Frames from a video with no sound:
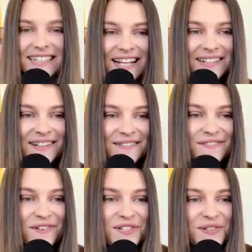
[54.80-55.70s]
Yeah, looking
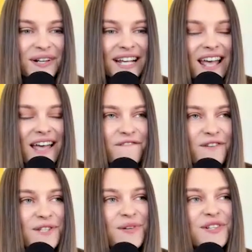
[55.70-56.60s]
forward to it.
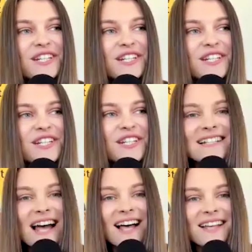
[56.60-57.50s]
First question I
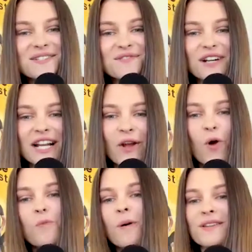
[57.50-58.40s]
like to ask is really
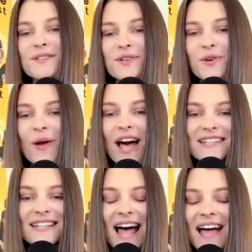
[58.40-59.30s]
open. So you
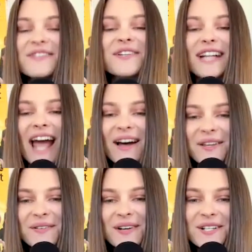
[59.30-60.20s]
answer it how
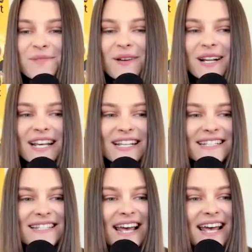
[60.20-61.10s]
you wish, but it is,